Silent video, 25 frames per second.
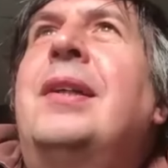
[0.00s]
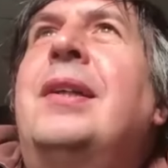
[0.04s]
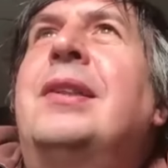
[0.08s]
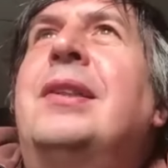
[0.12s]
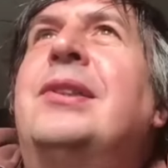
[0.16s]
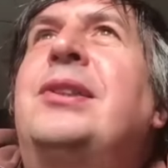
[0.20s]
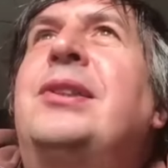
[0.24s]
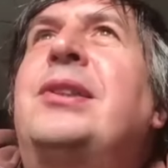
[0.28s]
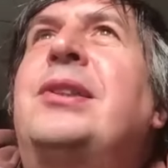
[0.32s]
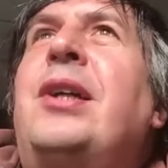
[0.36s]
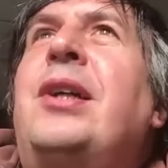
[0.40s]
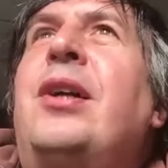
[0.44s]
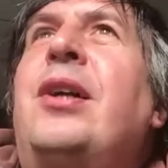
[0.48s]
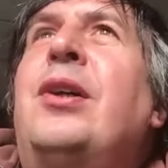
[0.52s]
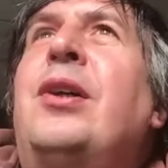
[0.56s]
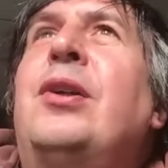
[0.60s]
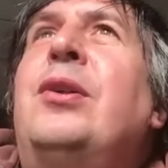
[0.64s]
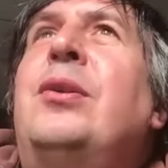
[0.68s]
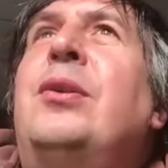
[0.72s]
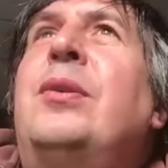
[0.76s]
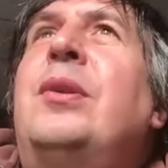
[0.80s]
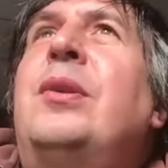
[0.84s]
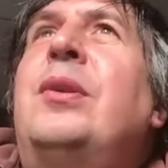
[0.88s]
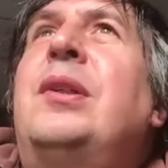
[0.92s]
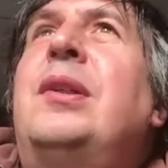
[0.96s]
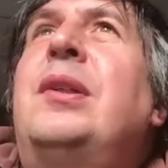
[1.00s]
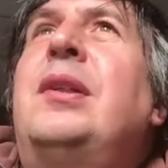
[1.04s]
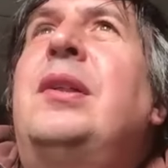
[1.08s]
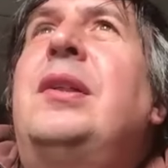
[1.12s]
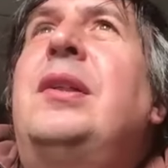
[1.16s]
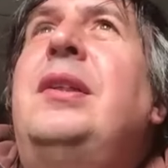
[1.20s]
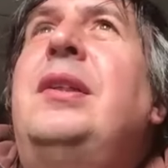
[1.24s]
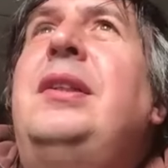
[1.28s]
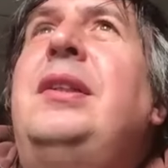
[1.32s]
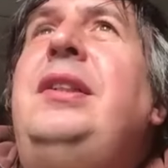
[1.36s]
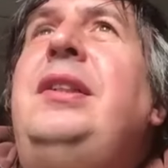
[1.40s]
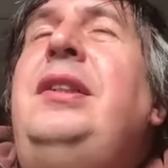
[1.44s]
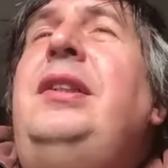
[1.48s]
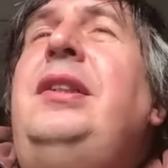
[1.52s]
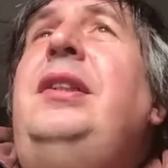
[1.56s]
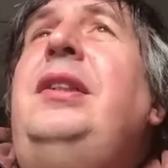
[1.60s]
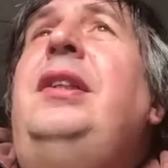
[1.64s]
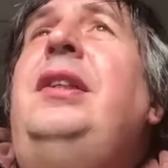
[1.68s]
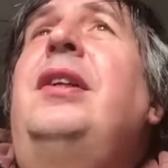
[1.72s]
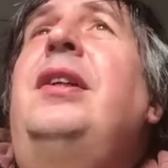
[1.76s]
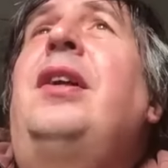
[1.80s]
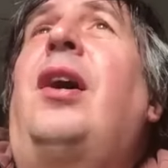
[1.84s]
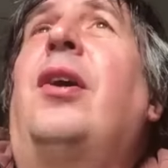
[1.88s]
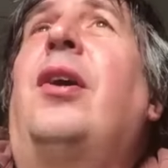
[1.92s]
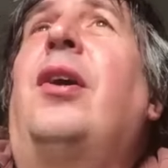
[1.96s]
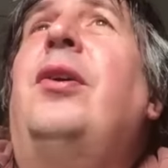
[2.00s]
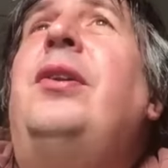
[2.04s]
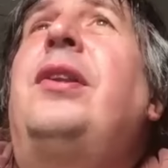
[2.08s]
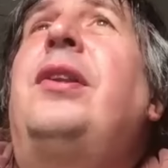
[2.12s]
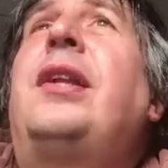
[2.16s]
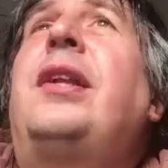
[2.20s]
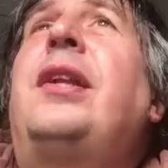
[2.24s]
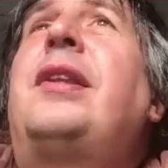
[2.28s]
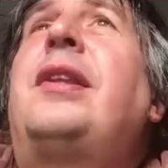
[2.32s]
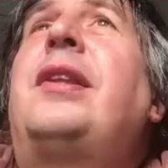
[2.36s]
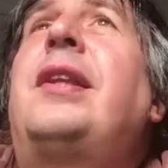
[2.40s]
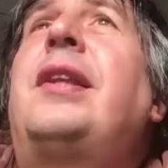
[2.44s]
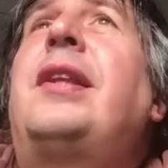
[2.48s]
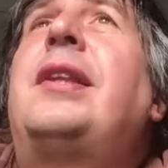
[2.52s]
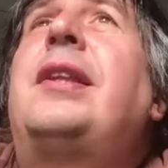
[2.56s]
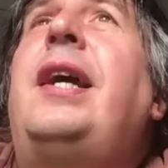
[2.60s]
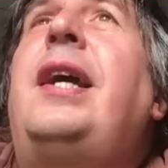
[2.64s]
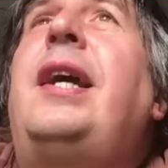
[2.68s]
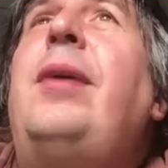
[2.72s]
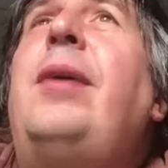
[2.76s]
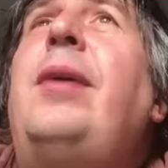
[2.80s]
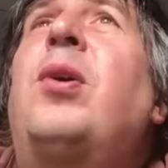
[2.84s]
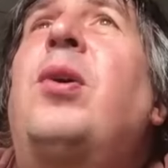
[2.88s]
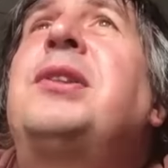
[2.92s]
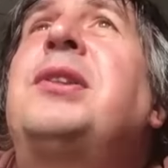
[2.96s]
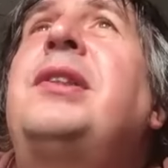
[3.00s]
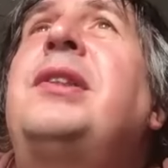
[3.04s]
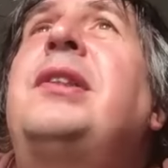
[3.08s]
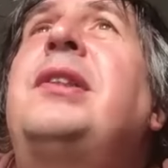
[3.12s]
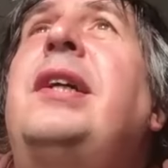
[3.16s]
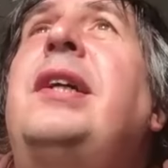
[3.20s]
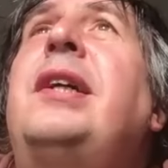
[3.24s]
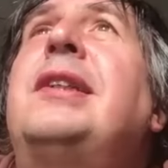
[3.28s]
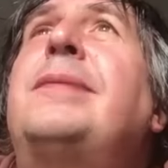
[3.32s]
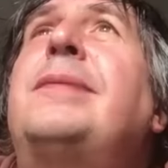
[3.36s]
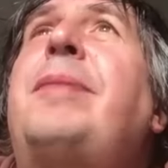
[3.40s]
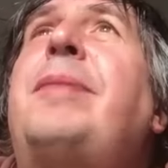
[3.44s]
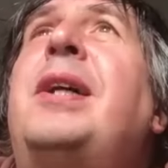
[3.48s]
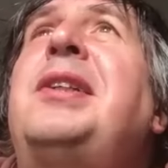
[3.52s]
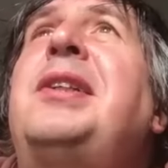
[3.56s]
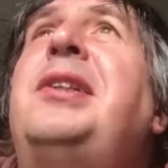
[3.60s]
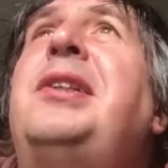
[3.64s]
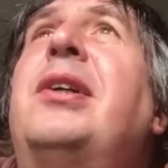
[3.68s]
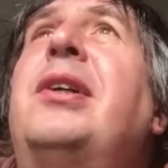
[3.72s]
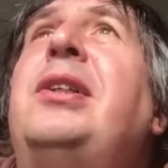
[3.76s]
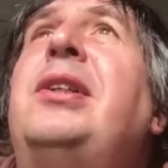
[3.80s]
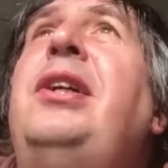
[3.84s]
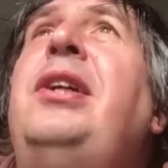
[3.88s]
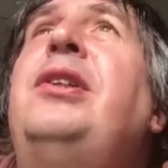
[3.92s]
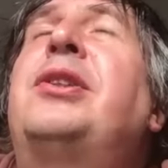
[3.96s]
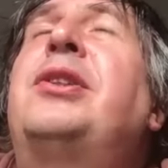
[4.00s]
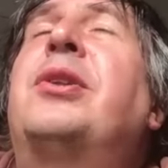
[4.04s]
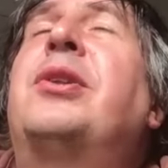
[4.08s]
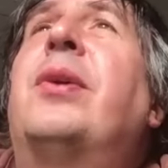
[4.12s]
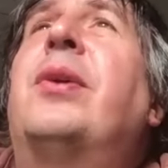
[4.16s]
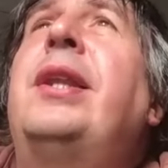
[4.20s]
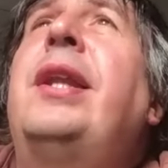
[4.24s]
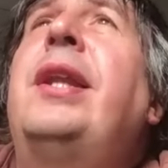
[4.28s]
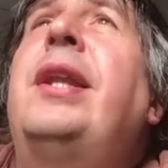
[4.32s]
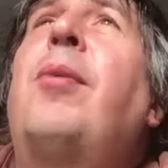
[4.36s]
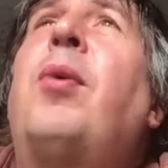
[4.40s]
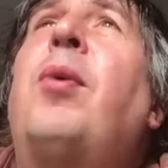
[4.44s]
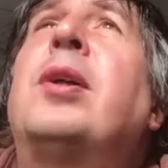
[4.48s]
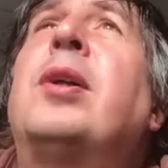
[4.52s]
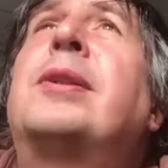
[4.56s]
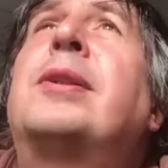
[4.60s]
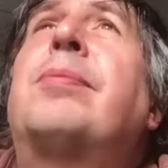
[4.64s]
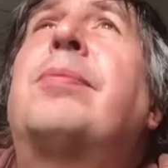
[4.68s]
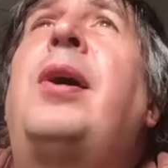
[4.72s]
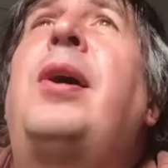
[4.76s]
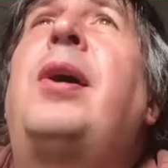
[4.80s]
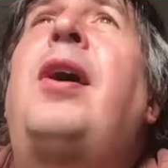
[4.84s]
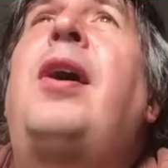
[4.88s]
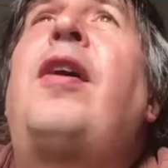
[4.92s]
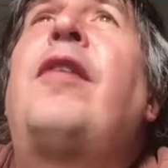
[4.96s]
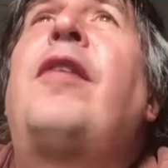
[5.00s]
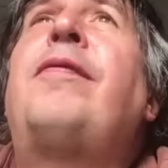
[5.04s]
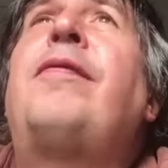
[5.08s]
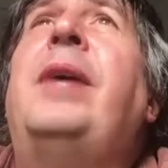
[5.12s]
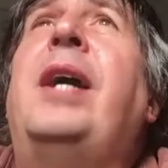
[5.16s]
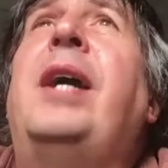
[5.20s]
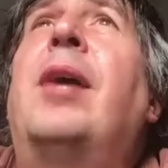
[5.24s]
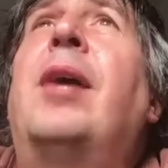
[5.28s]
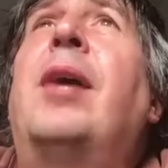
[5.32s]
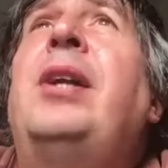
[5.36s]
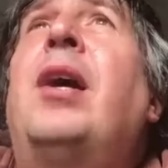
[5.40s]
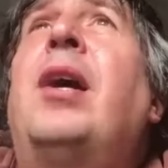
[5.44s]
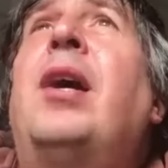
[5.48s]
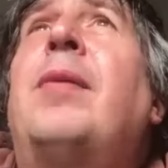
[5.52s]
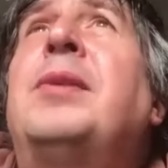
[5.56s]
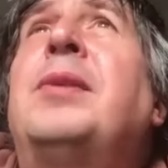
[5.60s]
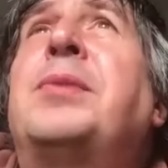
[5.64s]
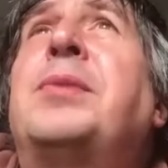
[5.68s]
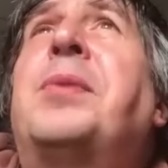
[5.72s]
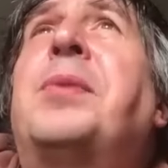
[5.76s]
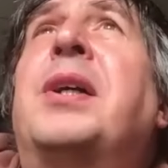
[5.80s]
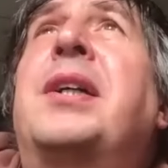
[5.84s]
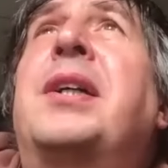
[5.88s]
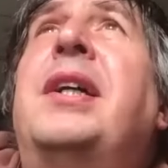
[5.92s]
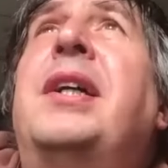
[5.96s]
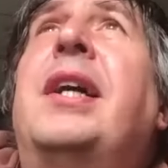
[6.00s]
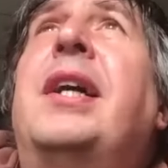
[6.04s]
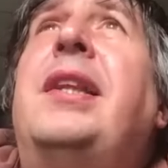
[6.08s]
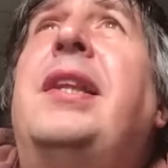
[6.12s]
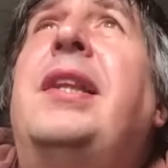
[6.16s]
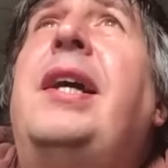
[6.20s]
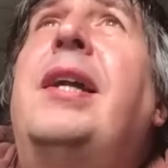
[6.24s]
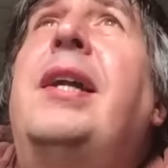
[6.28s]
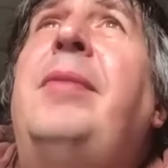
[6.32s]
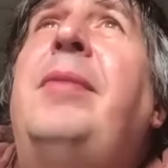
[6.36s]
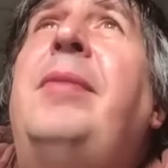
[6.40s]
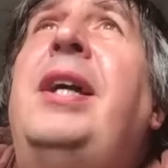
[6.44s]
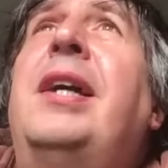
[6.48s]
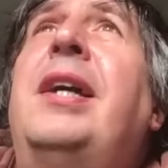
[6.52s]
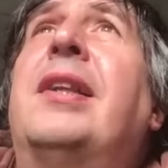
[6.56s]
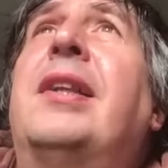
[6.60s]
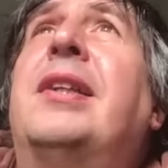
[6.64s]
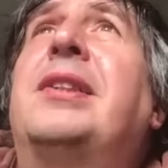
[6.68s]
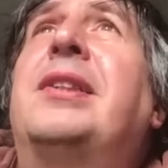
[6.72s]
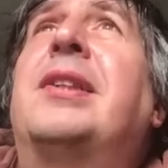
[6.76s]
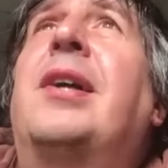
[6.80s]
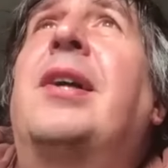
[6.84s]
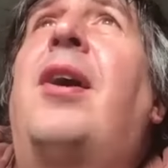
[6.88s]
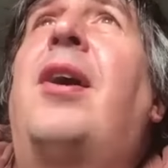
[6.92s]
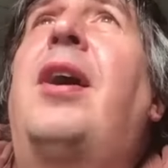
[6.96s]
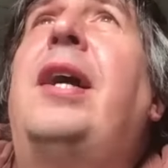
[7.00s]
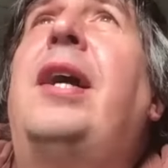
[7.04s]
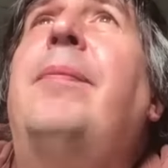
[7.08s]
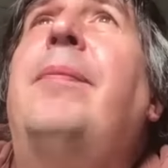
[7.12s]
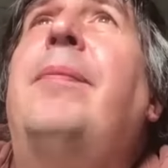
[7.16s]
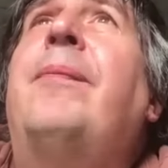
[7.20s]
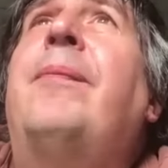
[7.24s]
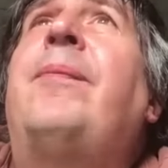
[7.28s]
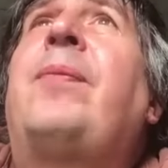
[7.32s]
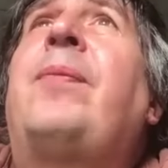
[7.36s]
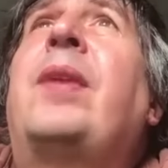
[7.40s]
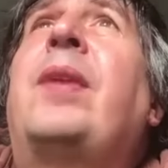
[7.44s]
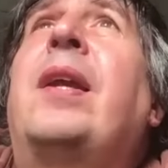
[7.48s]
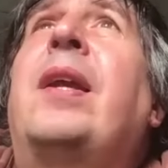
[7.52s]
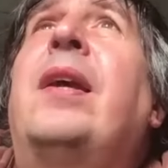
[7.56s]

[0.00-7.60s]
So it wasn't especially unusual. And there was a part of me, I mean, I was working at the NME at the time,